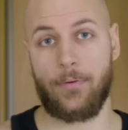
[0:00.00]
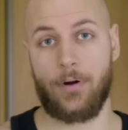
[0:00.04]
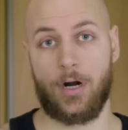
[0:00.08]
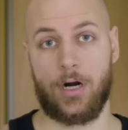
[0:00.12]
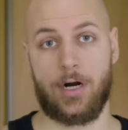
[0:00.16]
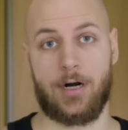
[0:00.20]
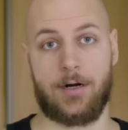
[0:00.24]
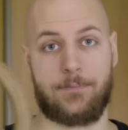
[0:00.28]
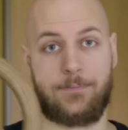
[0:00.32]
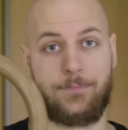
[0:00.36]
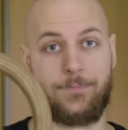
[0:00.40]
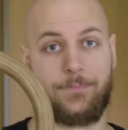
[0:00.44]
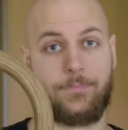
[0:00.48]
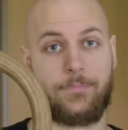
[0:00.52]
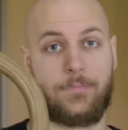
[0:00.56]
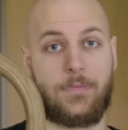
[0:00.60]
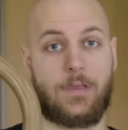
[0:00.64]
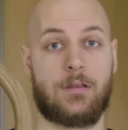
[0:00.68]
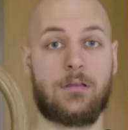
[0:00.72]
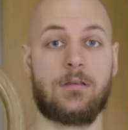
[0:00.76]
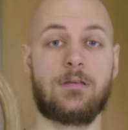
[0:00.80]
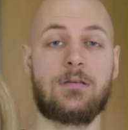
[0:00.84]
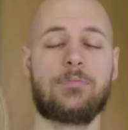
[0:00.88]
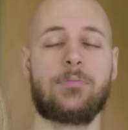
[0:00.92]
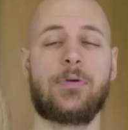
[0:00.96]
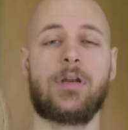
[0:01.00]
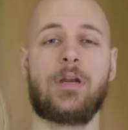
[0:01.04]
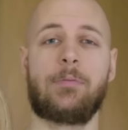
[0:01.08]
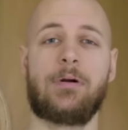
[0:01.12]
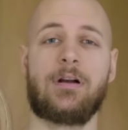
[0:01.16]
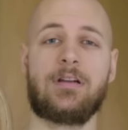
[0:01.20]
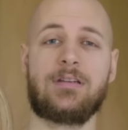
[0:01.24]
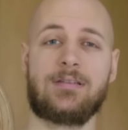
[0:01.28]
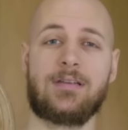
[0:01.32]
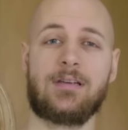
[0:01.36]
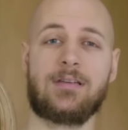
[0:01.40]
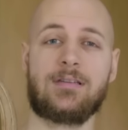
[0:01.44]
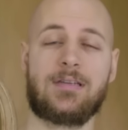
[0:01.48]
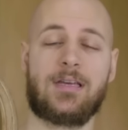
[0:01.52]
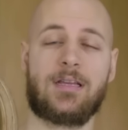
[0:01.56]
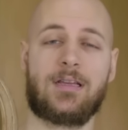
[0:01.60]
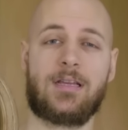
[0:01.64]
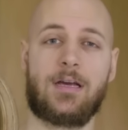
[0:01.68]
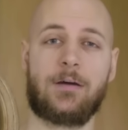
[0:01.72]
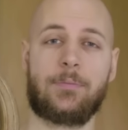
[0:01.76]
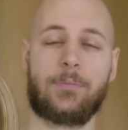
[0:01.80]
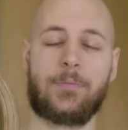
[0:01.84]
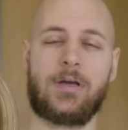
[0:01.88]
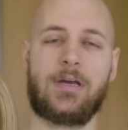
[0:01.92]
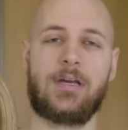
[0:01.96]
bar. This minimalistic
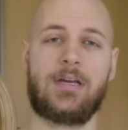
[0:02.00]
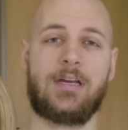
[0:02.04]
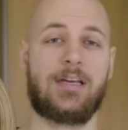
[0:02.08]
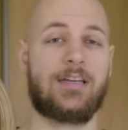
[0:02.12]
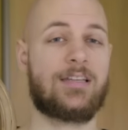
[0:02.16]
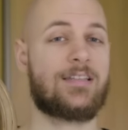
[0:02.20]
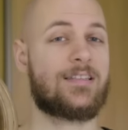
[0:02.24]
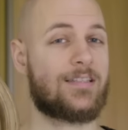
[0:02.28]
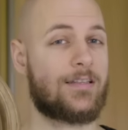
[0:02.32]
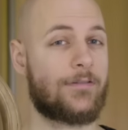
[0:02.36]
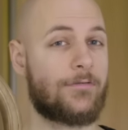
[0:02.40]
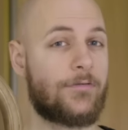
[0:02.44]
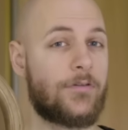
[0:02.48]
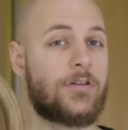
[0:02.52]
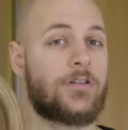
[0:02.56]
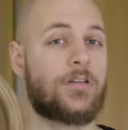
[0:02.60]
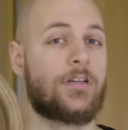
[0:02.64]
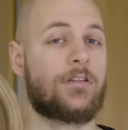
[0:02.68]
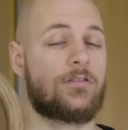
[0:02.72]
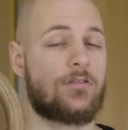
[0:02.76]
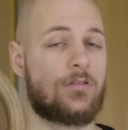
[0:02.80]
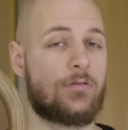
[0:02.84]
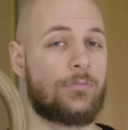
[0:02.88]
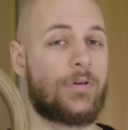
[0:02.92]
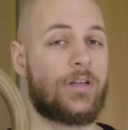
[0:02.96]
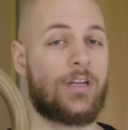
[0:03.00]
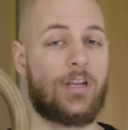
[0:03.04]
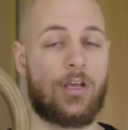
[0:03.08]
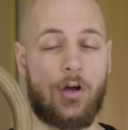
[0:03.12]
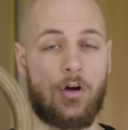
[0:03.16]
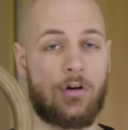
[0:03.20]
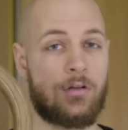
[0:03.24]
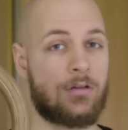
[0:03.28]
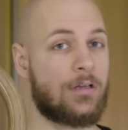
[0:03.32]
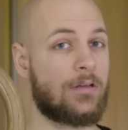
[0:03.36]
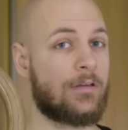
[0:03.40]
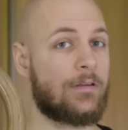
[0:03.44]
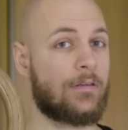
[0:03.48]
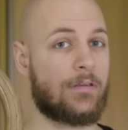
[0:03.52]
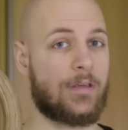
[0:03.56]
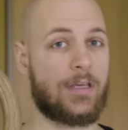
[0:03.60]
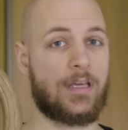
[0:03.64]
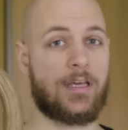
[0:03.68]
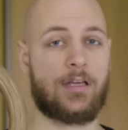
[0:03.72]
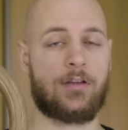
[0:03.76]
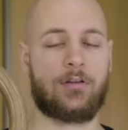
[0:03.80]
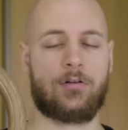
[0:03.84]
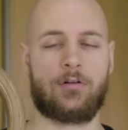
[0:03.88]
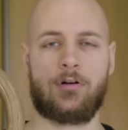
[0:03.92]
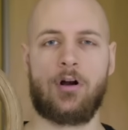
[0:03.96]
setup is sufficient to be the only
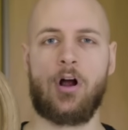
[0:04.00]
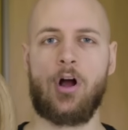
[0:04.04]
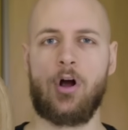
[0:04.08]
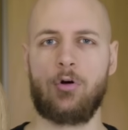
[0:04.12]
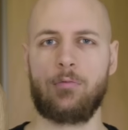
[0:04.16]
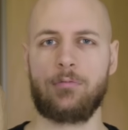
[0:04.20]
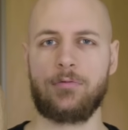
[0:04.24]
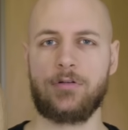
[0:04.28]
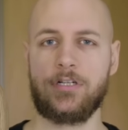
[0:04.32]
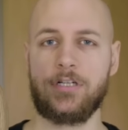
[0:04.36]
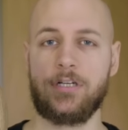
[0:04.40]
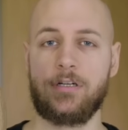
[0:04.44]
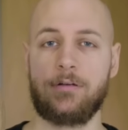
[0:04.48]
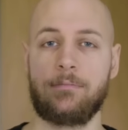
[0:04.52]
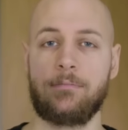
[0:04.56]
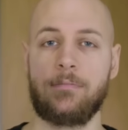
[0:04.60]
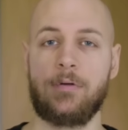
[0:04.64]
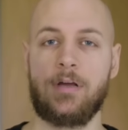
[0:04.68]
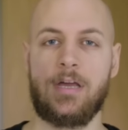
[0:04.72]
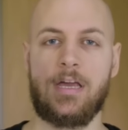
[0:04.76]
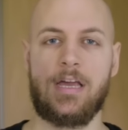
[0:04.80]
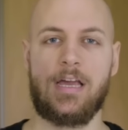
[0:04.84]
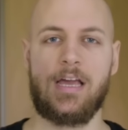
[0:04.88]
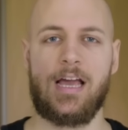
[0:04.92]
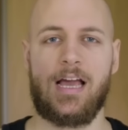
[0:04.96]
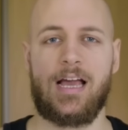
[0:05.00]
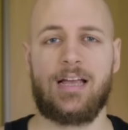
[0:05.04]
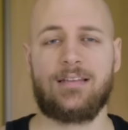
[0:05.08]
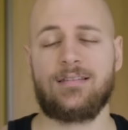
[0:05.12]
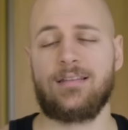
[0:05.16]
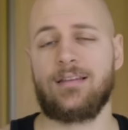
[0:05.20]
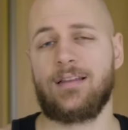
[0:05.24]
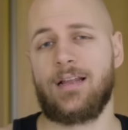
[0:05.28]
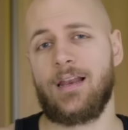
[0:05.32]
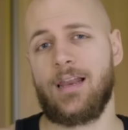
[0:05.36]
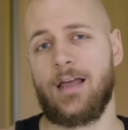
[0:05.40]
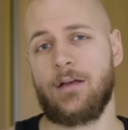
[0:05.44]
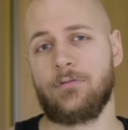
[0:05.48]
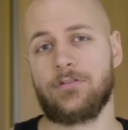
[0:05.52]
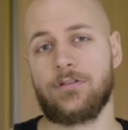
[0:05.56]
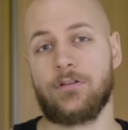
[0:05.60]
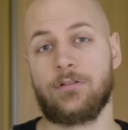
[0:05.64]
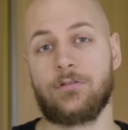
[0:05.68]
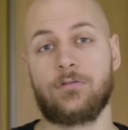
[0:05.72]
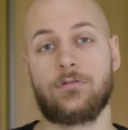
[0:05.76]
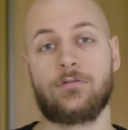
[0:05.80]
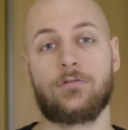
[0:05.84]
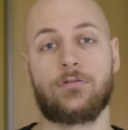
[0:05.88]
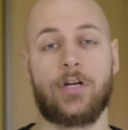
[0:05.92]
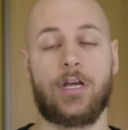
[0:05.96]
thing in your home gym, as it allows you
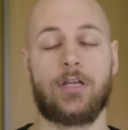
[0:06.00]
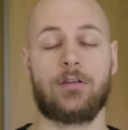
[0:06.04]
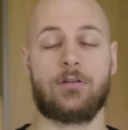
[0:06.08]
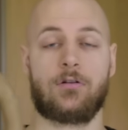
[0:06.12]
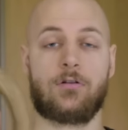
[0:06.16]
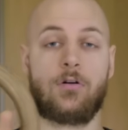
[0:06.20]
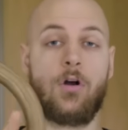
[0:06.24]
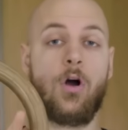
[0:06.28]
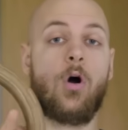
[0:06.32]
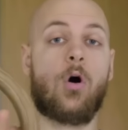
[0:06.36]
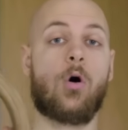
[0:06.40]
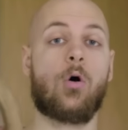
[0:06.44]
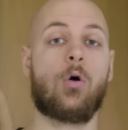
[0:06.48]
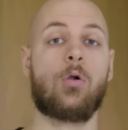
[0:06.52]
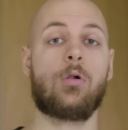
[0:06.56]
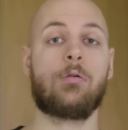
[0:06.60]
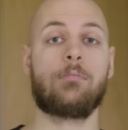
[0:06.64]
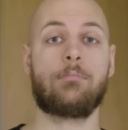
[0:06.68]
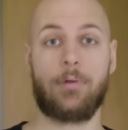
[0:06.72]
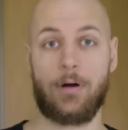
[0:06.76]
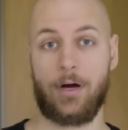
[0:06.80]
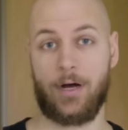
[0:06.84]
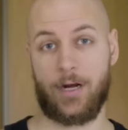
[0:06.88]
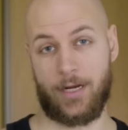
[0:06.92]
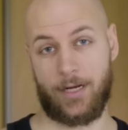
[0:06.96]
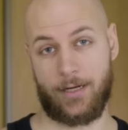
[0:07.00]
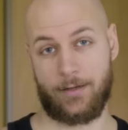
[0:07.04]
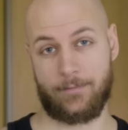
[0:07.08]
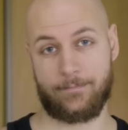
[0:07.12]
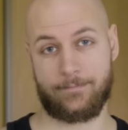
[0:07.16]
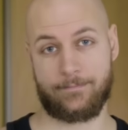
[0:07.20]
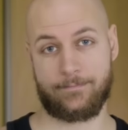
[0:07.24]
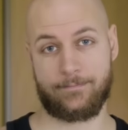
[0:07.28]
to train your whole body.